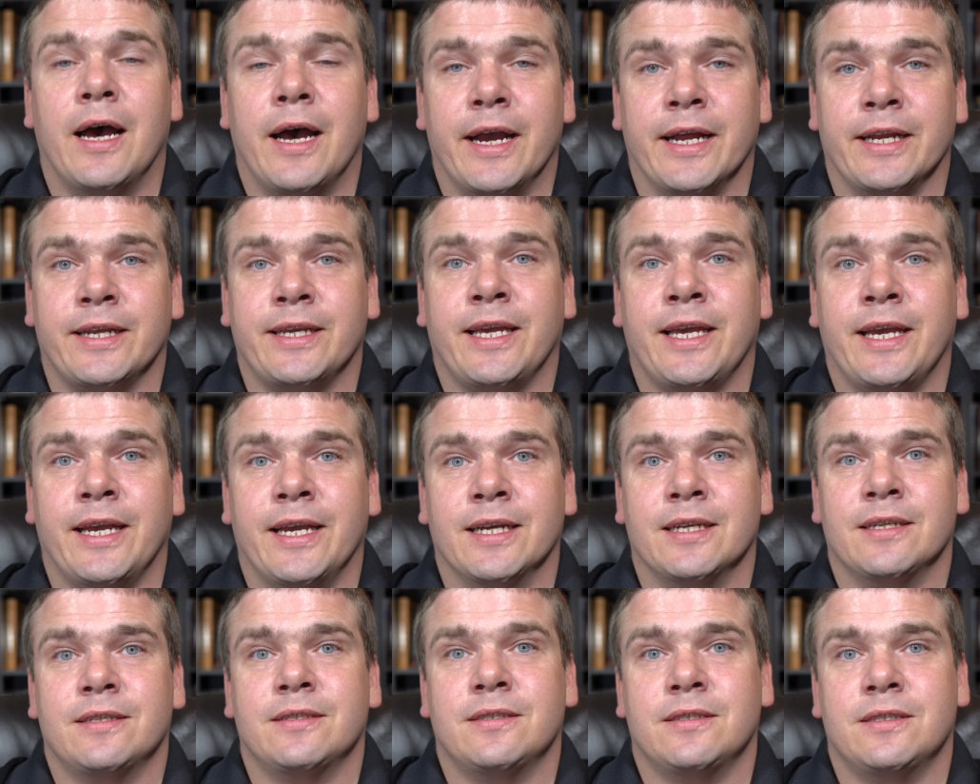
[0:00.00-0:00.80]
I
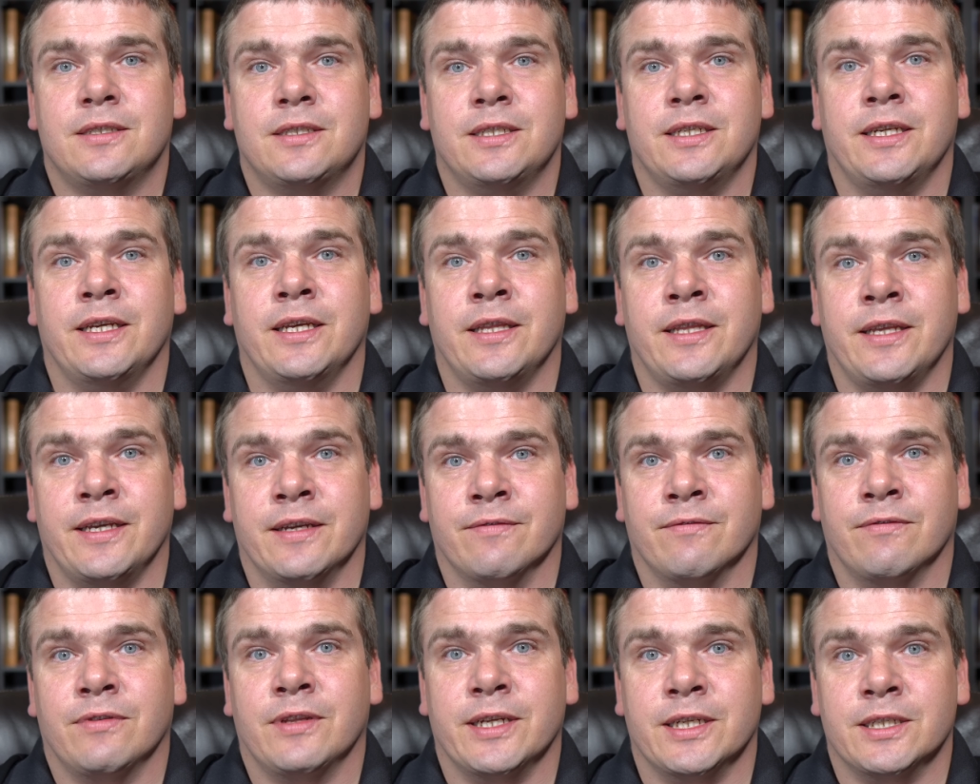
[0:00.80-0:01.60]
can't see the
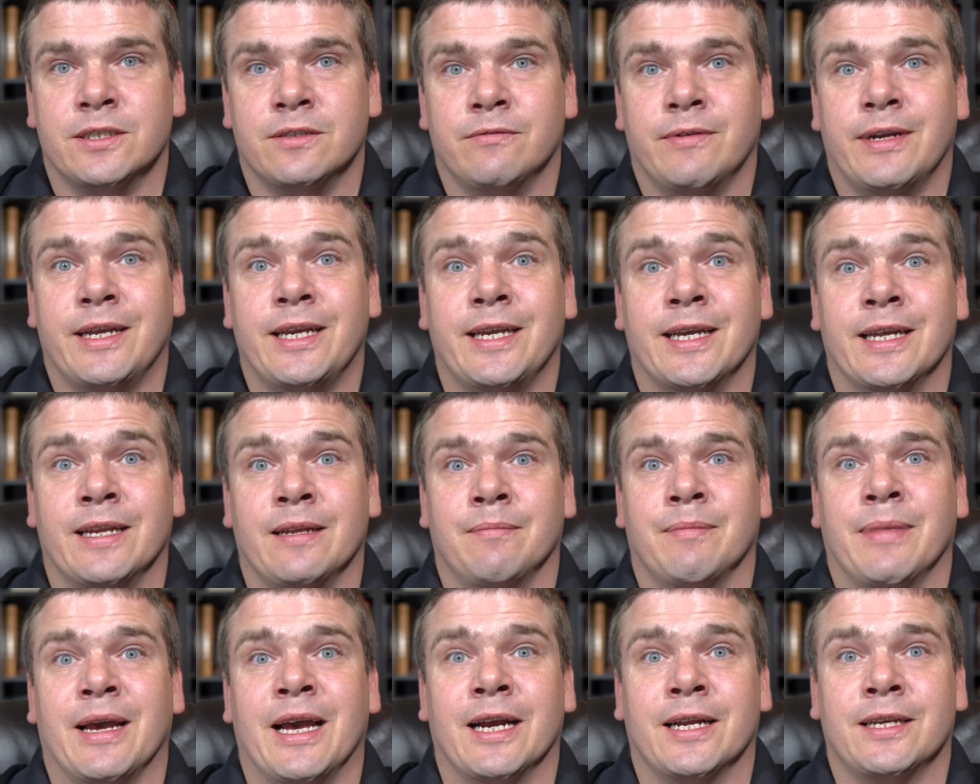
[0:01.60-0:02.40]
inflation rate
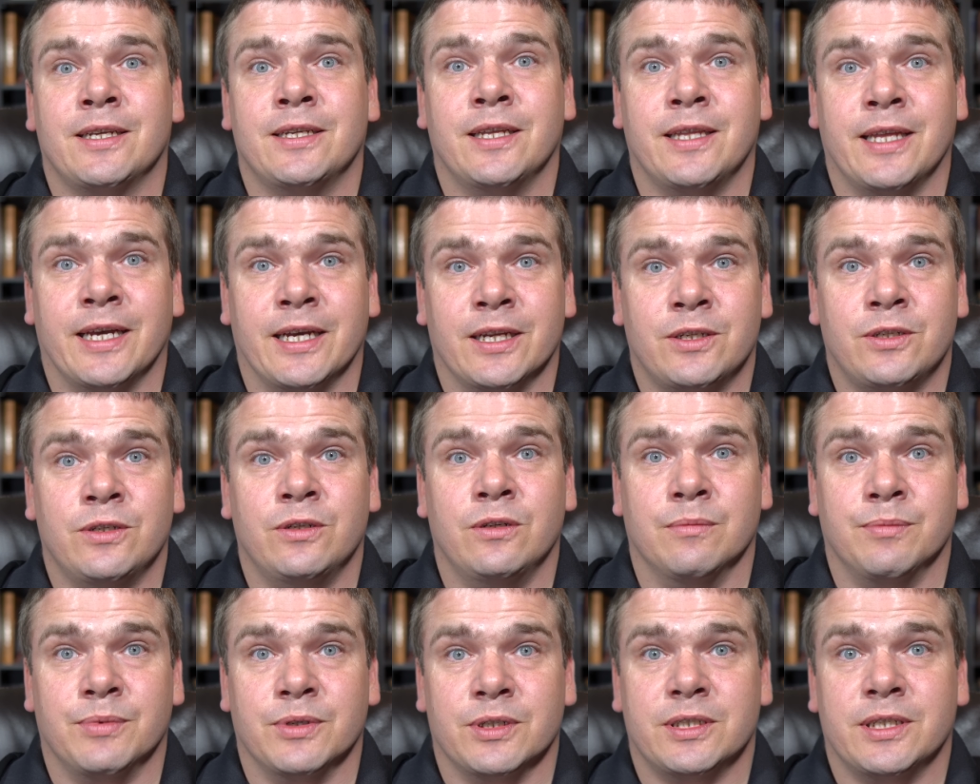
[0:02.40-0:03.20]
getting back to that
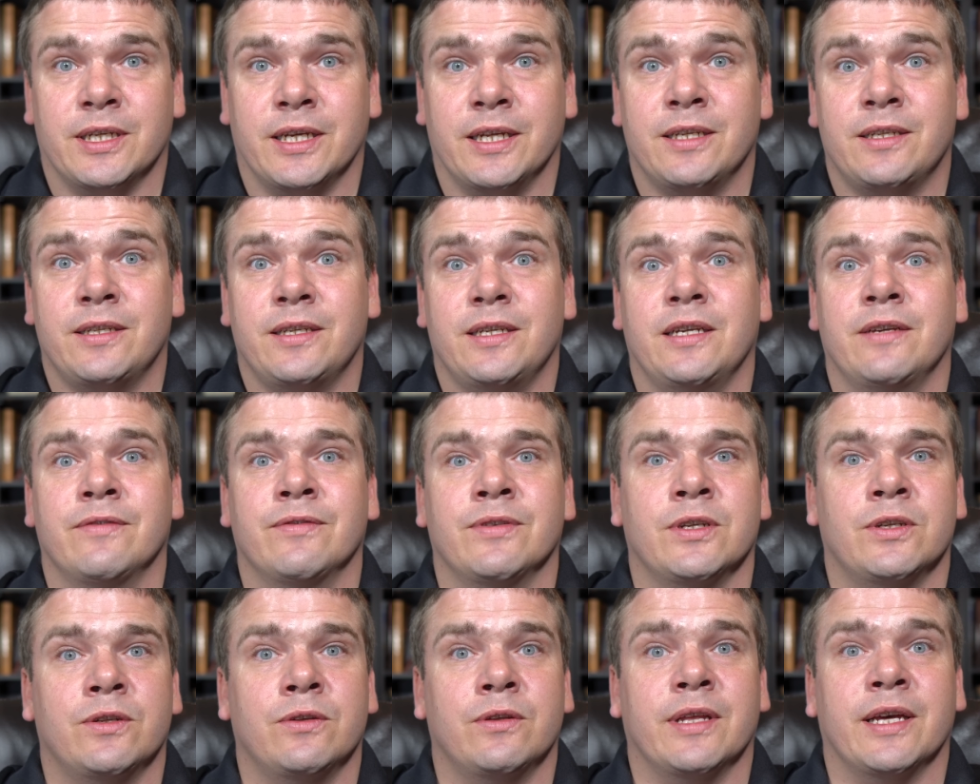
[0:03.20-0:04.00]
two percent,
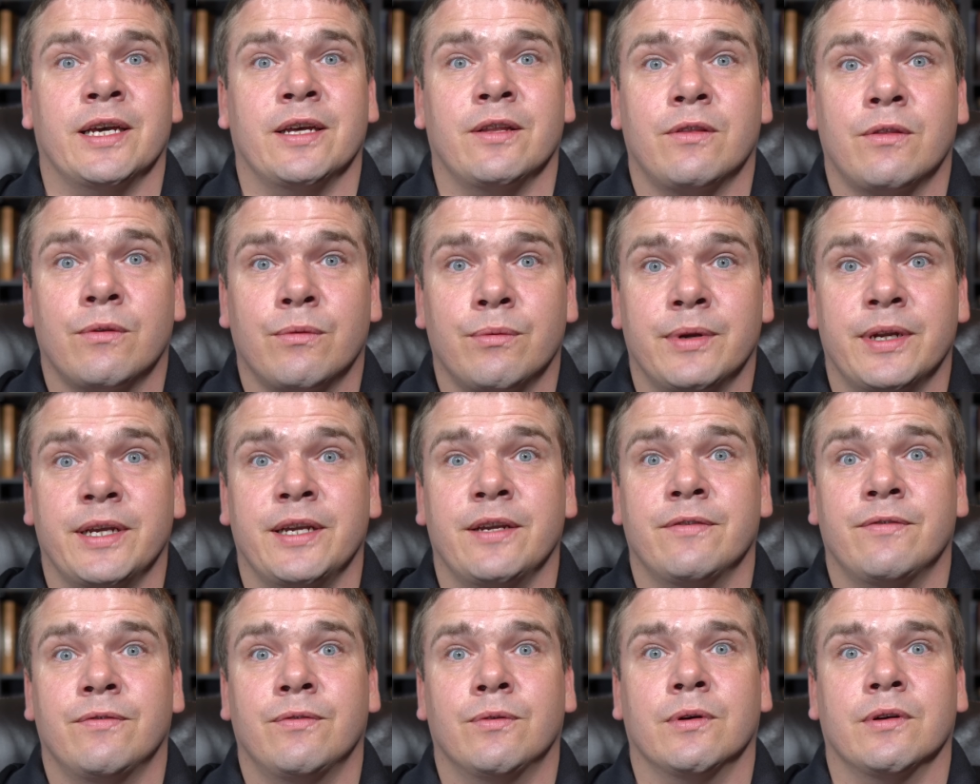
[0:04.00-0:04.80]
even to that
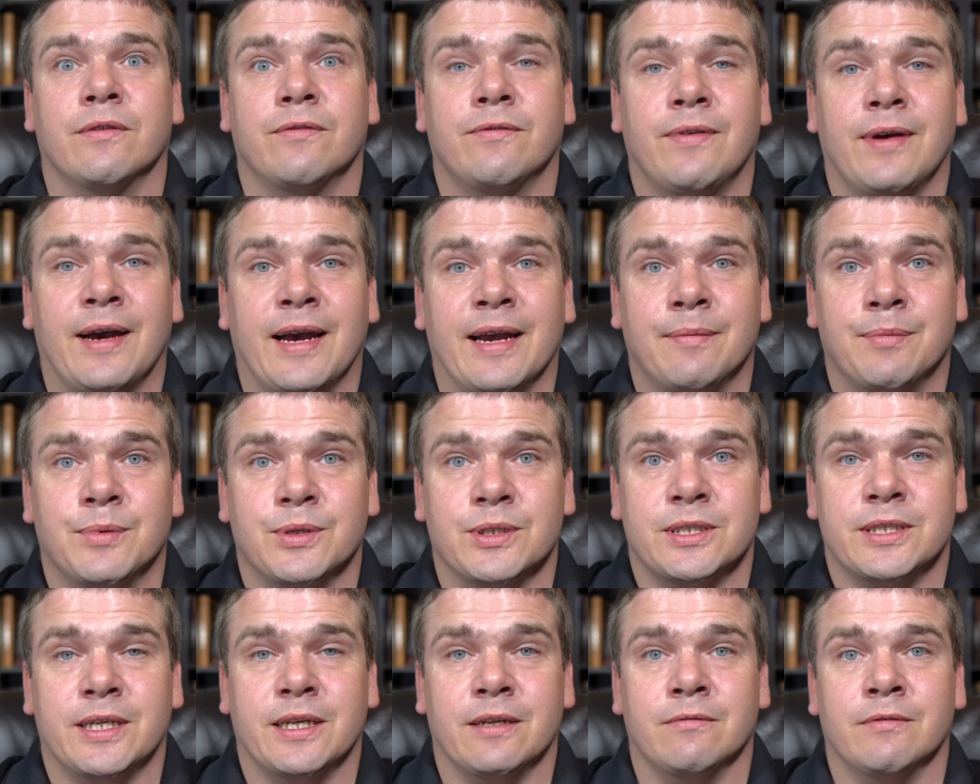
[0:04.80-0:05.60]
three, four, five
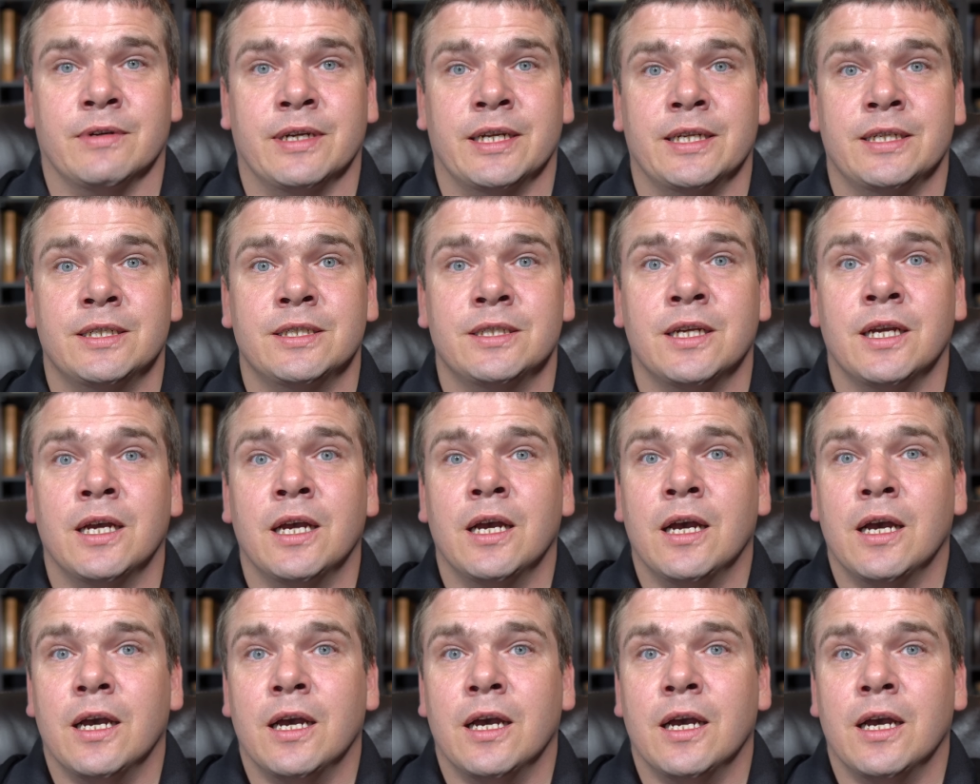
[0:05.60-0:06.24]
percent range.